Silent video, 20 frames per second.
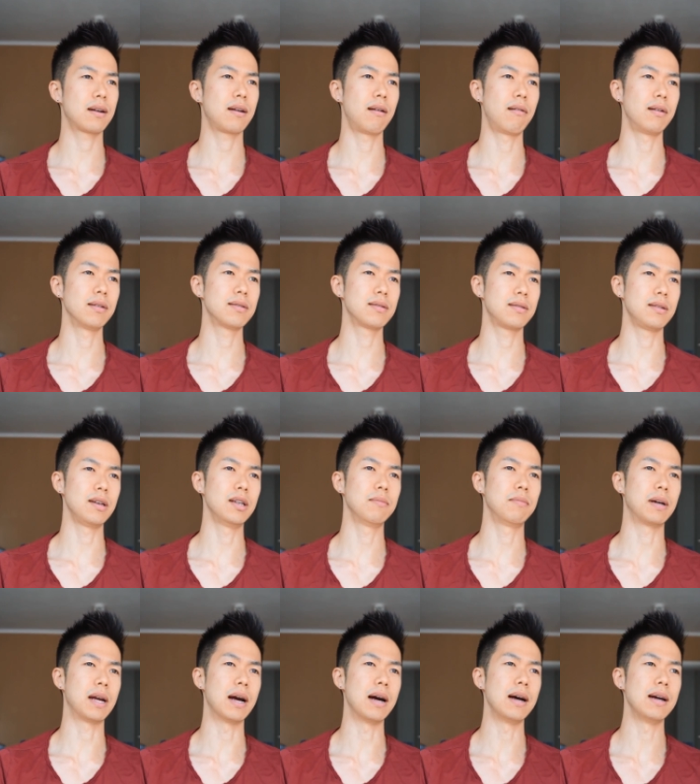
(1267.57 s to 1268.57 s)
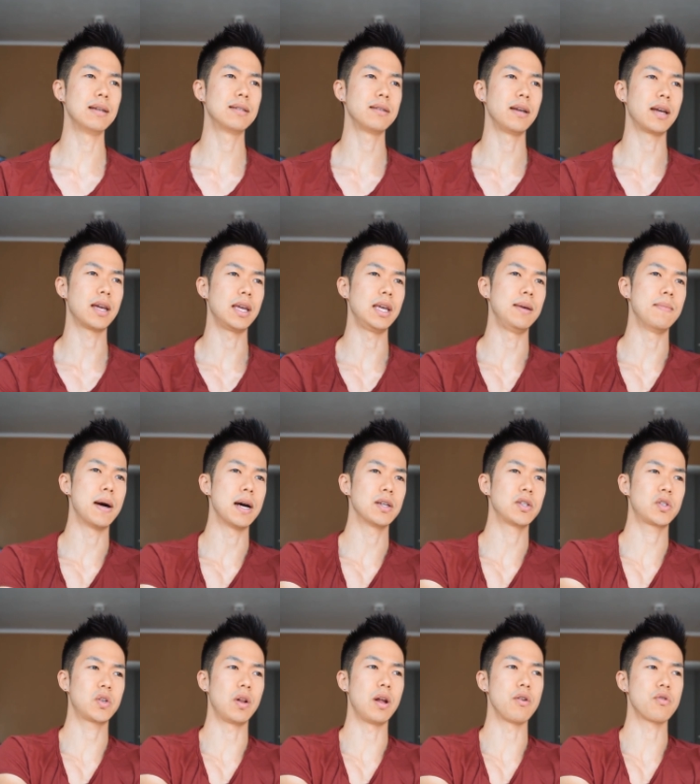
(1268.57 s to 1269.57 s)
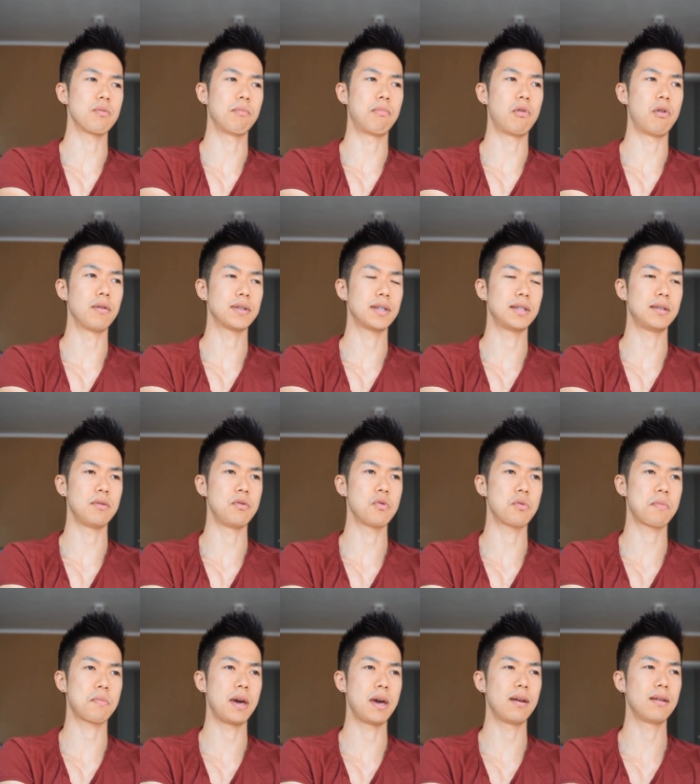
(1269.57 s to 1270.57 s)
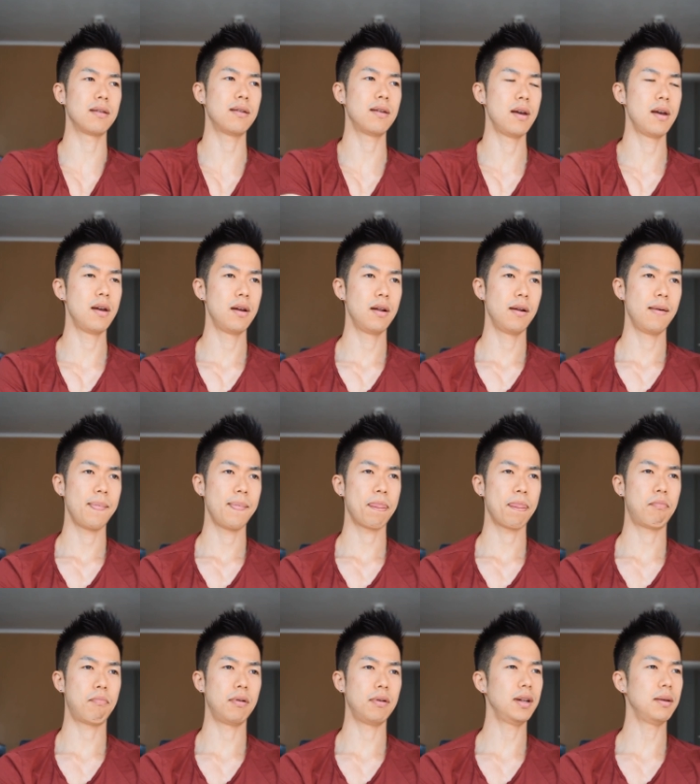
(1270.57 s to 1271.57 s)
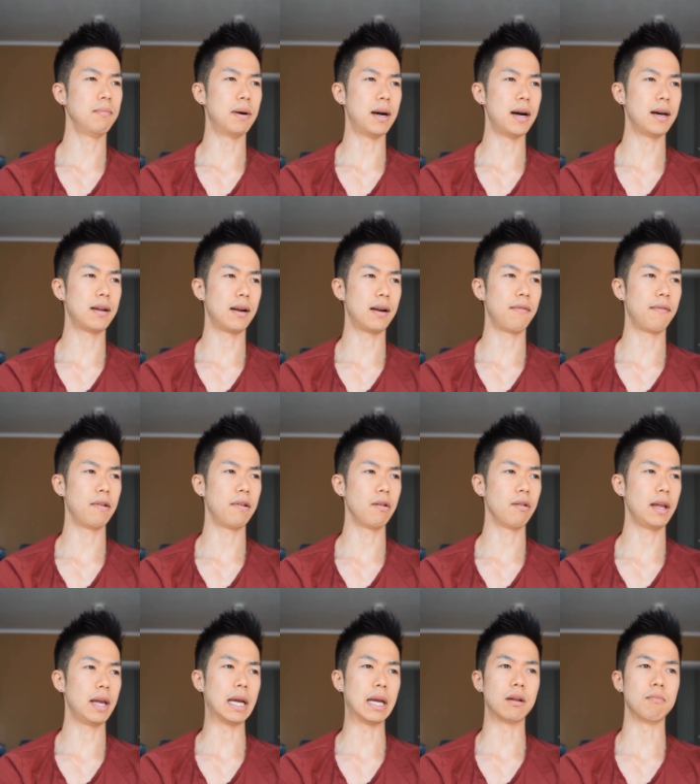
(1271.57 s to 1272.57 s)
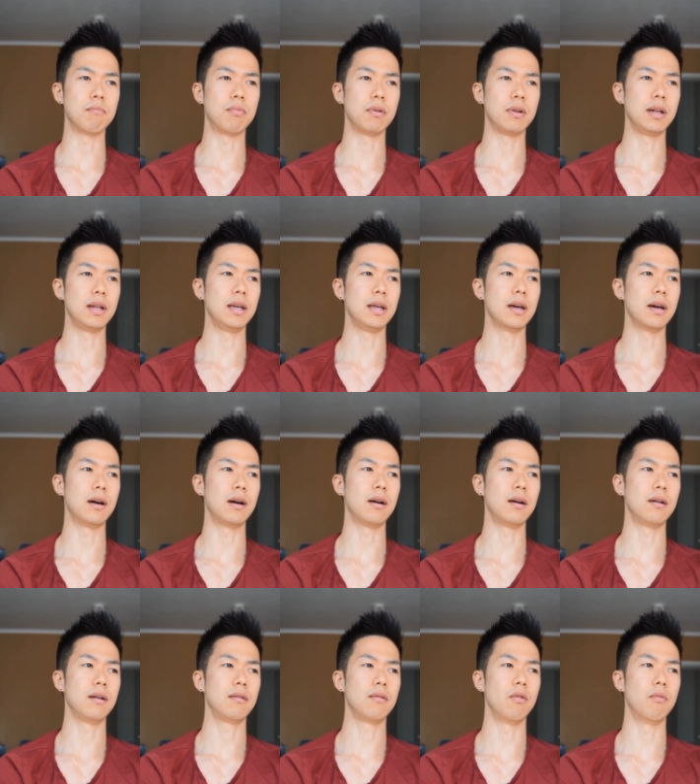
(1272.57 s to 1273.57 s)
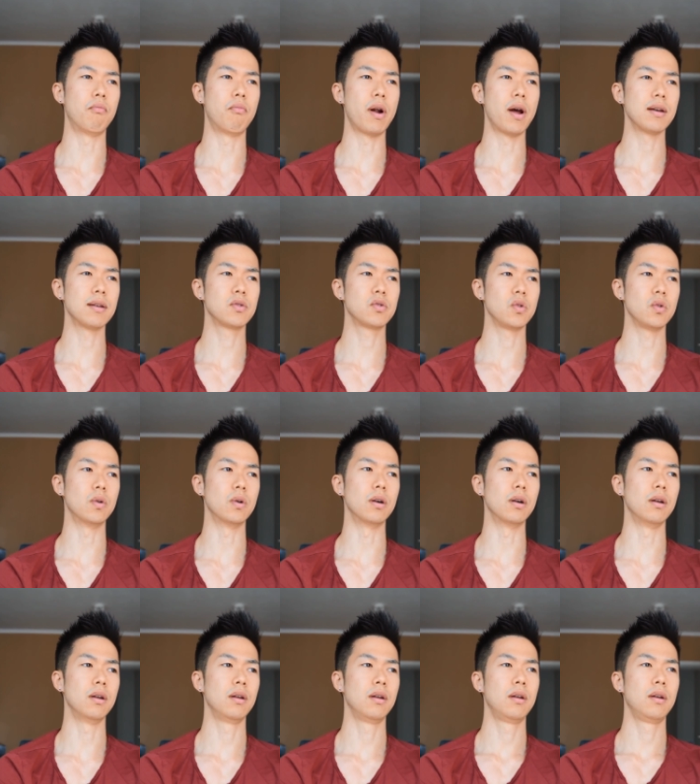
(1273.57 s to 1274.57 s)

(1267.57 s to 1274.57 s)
Current state of guys like emasculation process in Japan, pretty bad. That I felt like in pretty uh, oppressed or